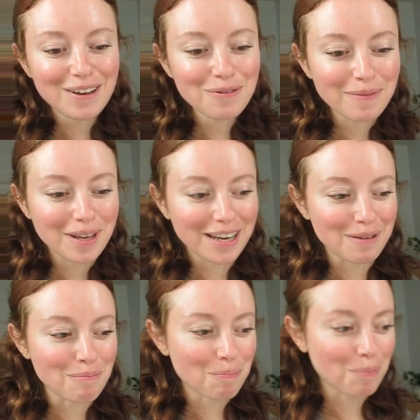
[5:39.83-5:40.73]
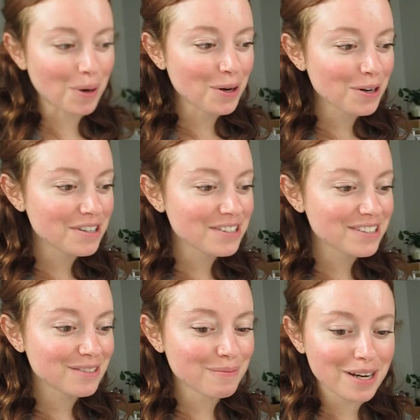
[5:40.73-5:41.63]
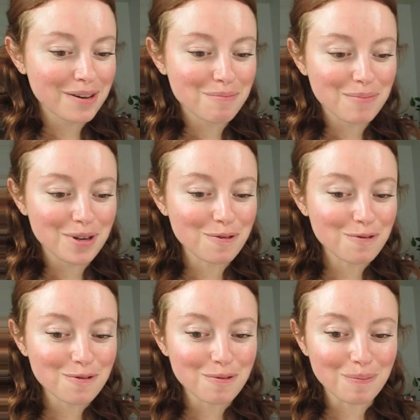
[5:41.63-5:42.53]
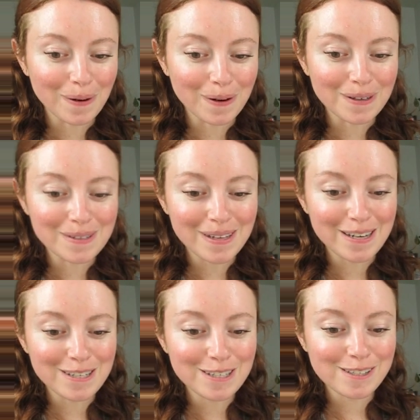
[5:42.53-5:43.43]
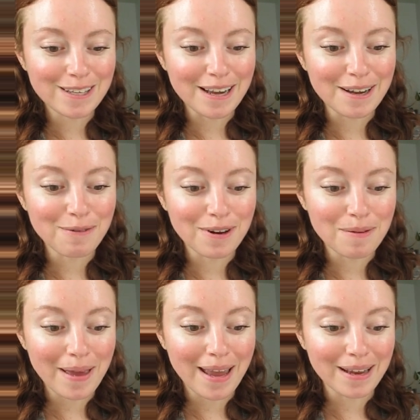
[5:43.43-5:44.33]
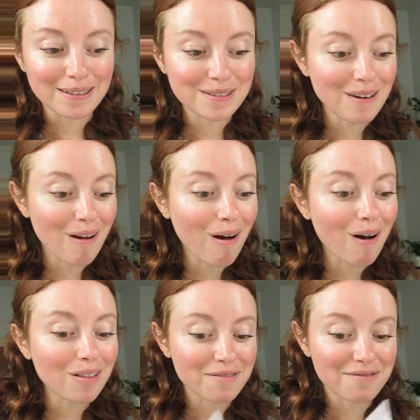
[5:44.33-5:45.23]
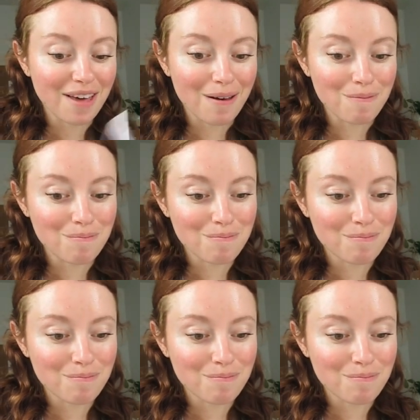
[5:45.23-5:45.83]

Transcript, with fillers: so many birds, so many beautiful birds. I just like want to paint all of them.